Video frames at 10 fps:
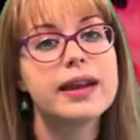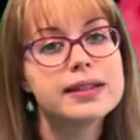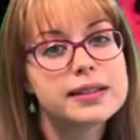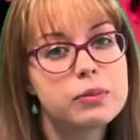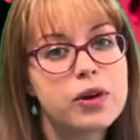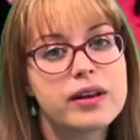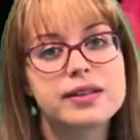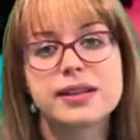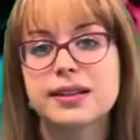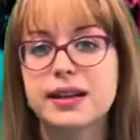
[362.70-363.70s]
likes someone,
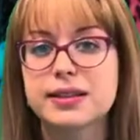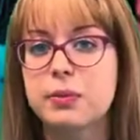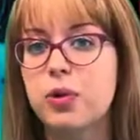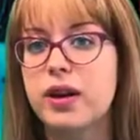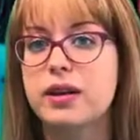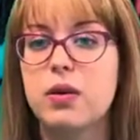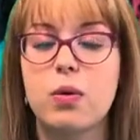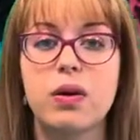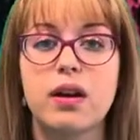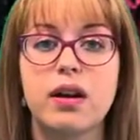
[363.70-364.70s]
dislikes someone,
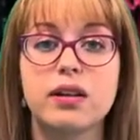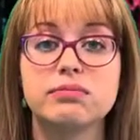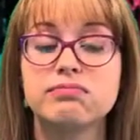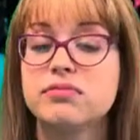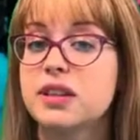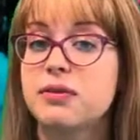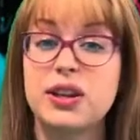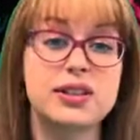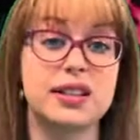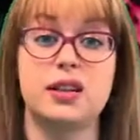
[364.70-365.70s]
or
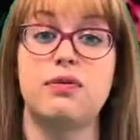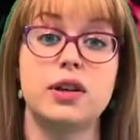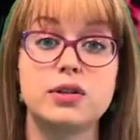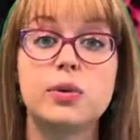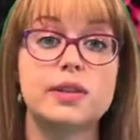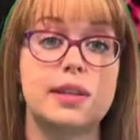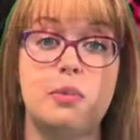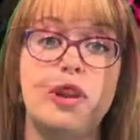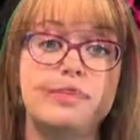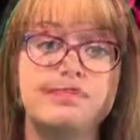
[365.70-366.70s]
feels indifferent towards
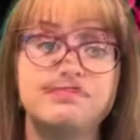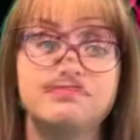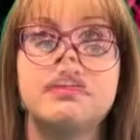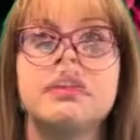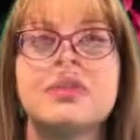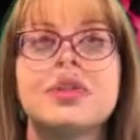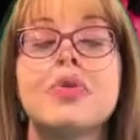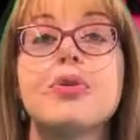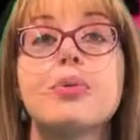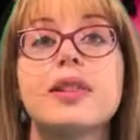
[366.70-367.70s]
someone.
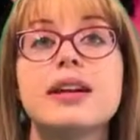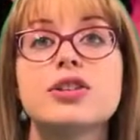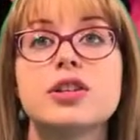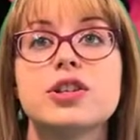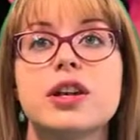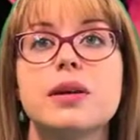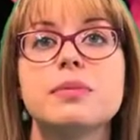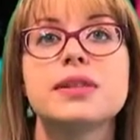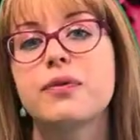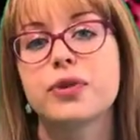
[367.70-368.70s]
So for
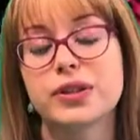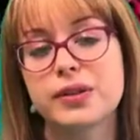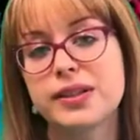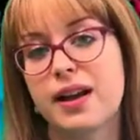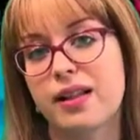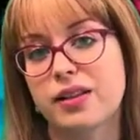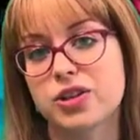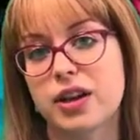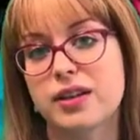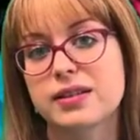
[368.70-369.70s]
relationships, for
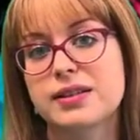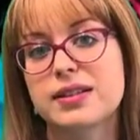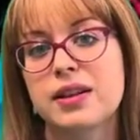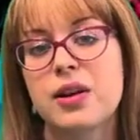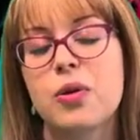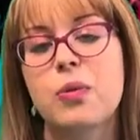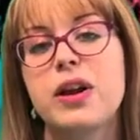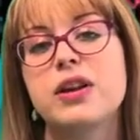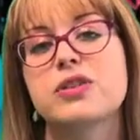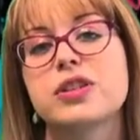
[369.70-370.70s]
sociologists,
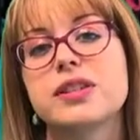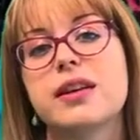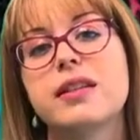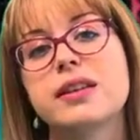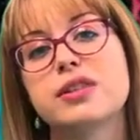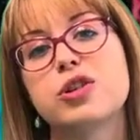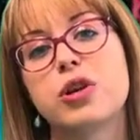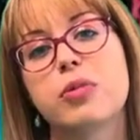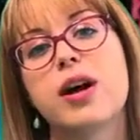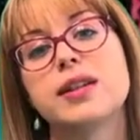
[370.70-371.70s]
we are interested in this
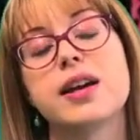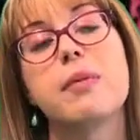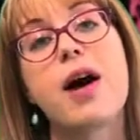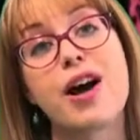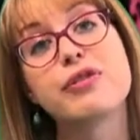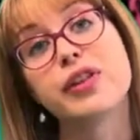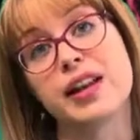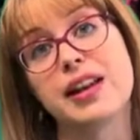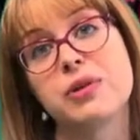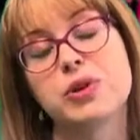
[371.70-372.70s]
term called
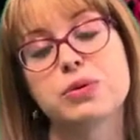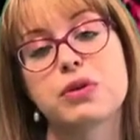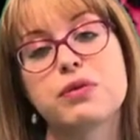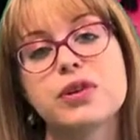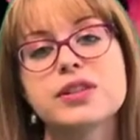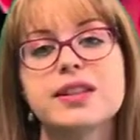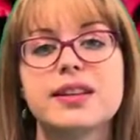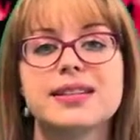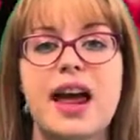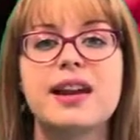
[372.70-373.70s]
homophily, which refers to
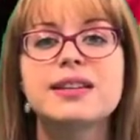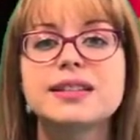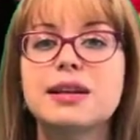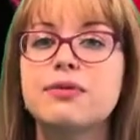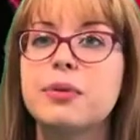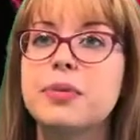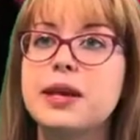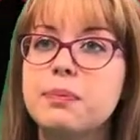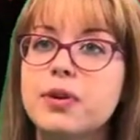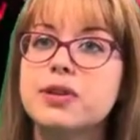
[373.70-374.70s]
the tendency for
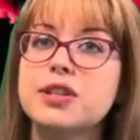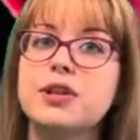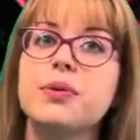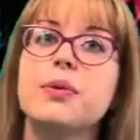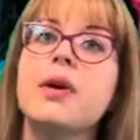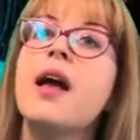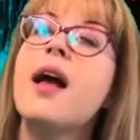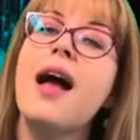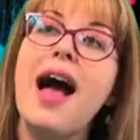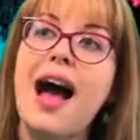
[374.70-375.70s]
people to
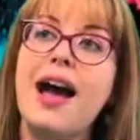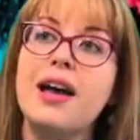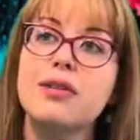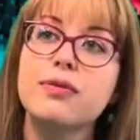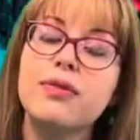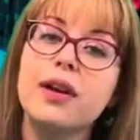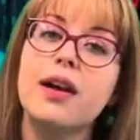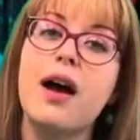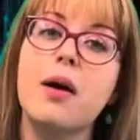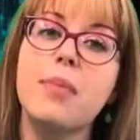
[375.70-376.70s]
have
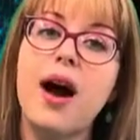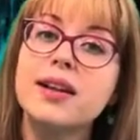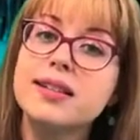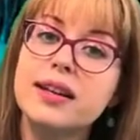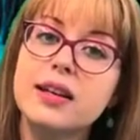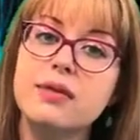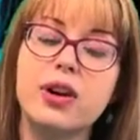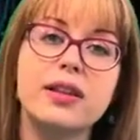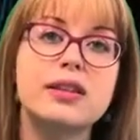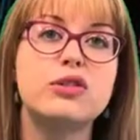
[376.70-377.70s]
uh, positive
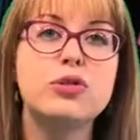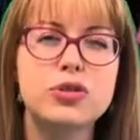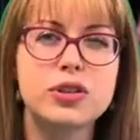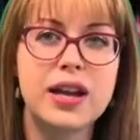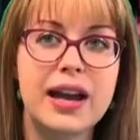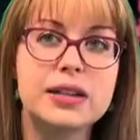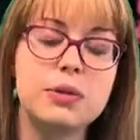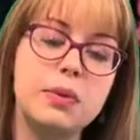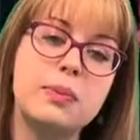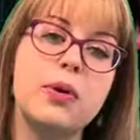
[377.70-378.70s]
or at least neutral ties
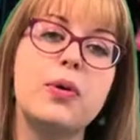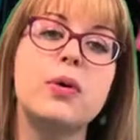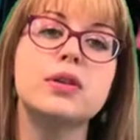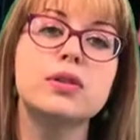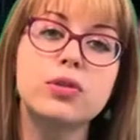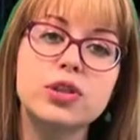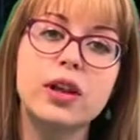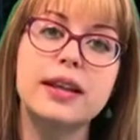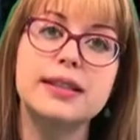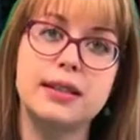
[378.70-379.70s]
with people who are
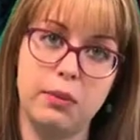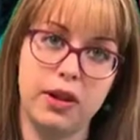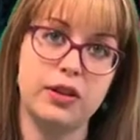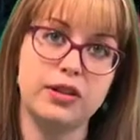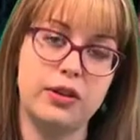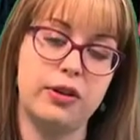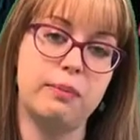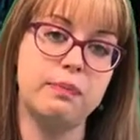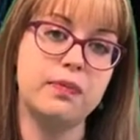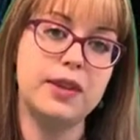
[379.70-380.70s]
socially similar to
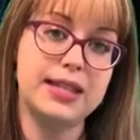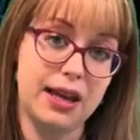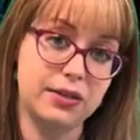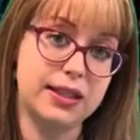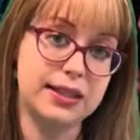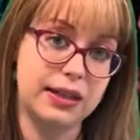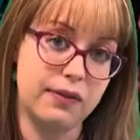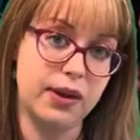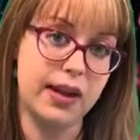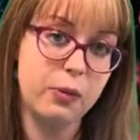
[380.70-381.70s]
themselves in
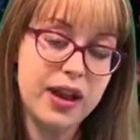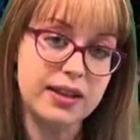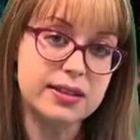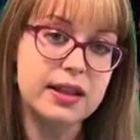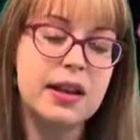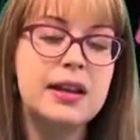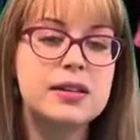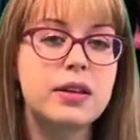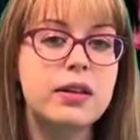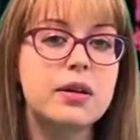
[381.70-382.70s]
significant ways.
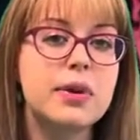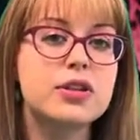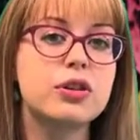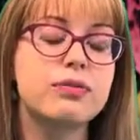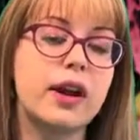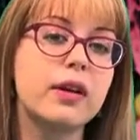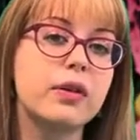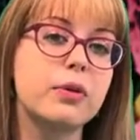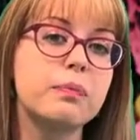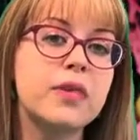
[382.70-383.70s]
So think about your friend
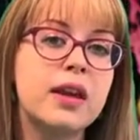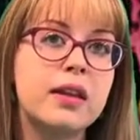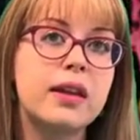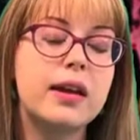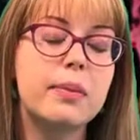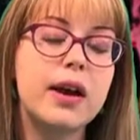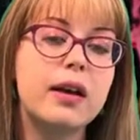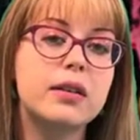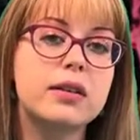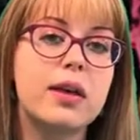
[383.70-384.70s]
group. Think
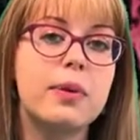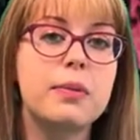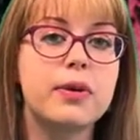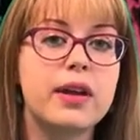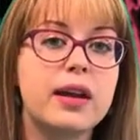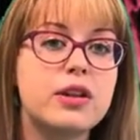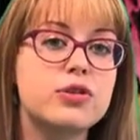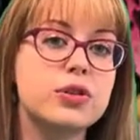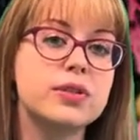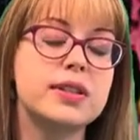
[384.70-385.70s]
about the people that you
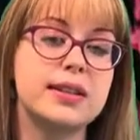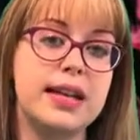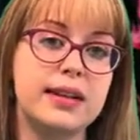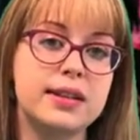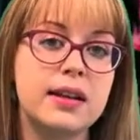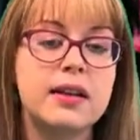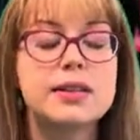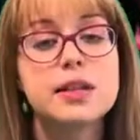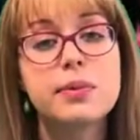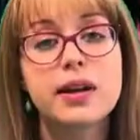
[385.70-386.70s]
choose to date.
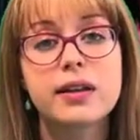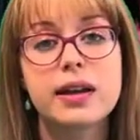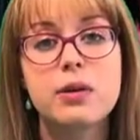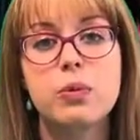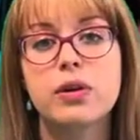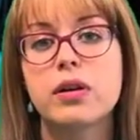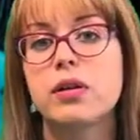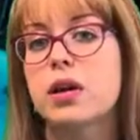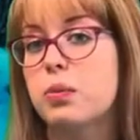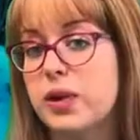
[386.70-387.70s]
Typically,
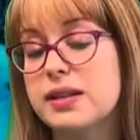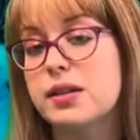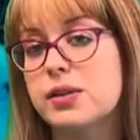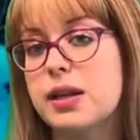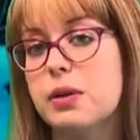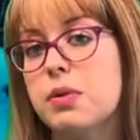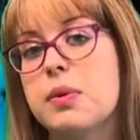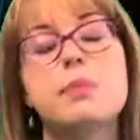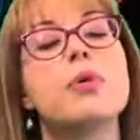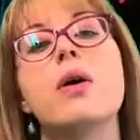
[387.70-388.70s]
we're, we associate with
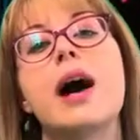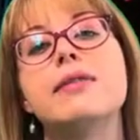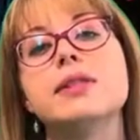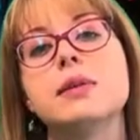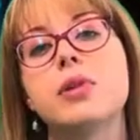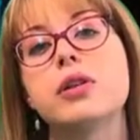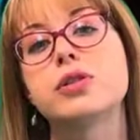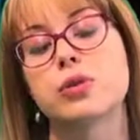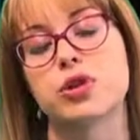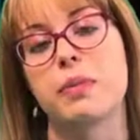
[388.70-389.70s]
people who have similar
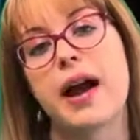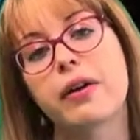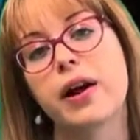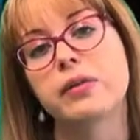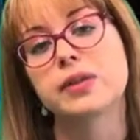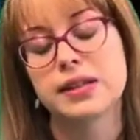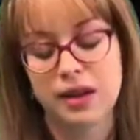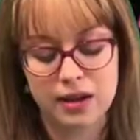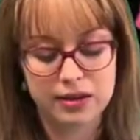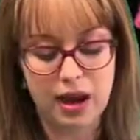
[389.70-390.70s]
social backgrounds,
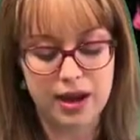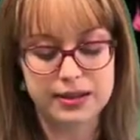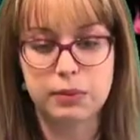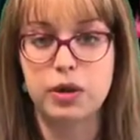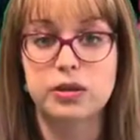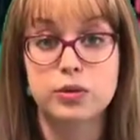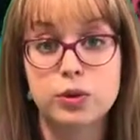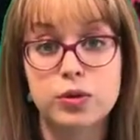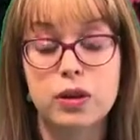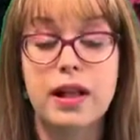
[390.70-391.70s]
uh, similar
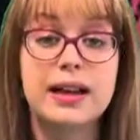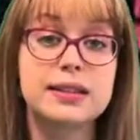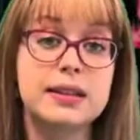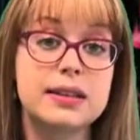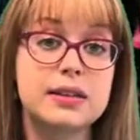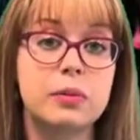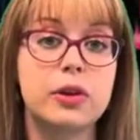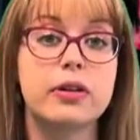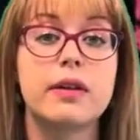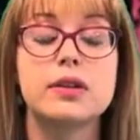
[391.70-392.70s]
social classes,
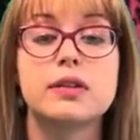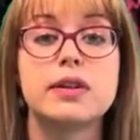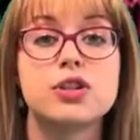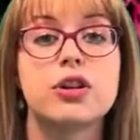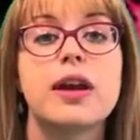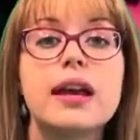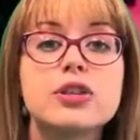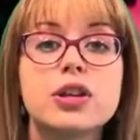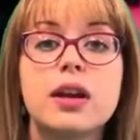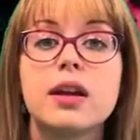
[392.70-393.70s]
similar levels of
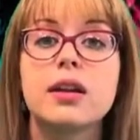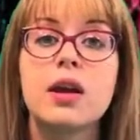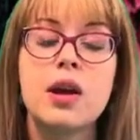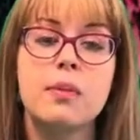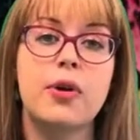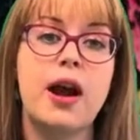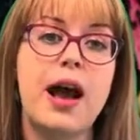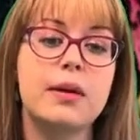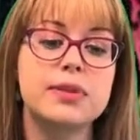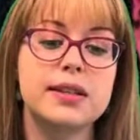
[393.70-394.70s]
education,
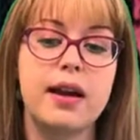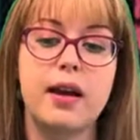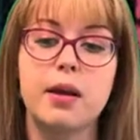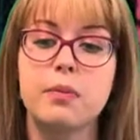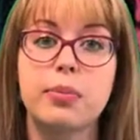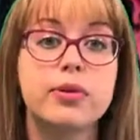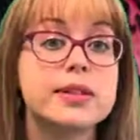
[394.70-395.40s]
perhaps um,